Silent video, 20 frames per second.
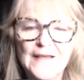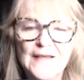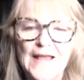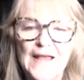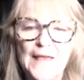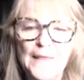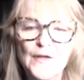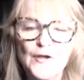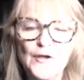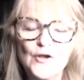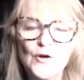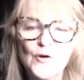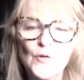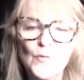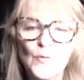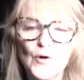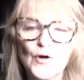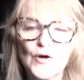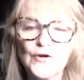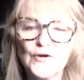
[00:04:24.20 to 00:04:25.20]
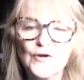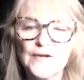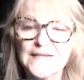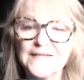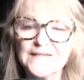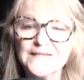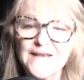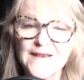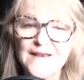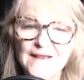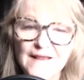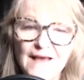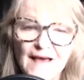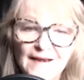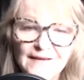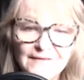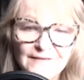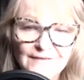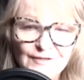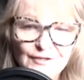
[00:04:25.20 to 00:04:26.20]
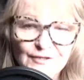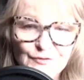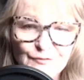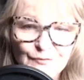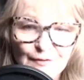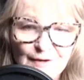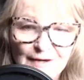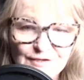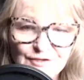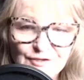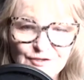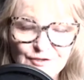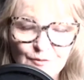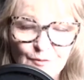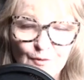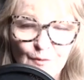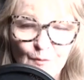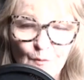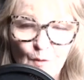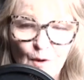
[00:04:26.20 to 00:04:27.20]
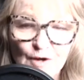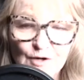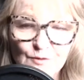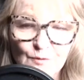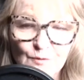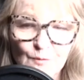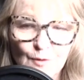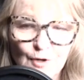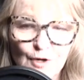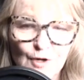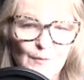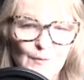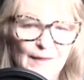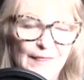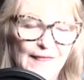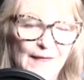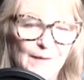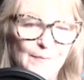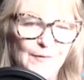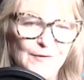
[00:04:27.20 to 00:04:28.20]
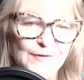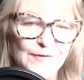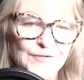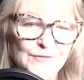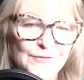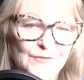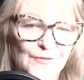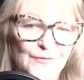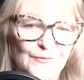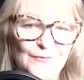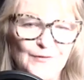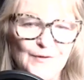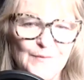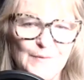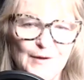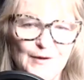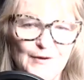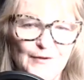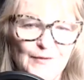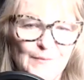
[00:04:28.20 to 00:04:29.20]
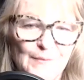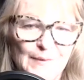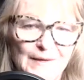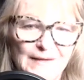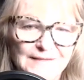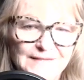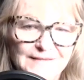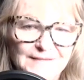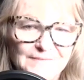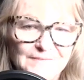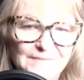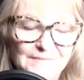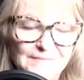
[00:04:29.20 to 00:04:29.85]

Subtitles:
And the coworker is not going to trust or want to work with that person who threw him under the bus.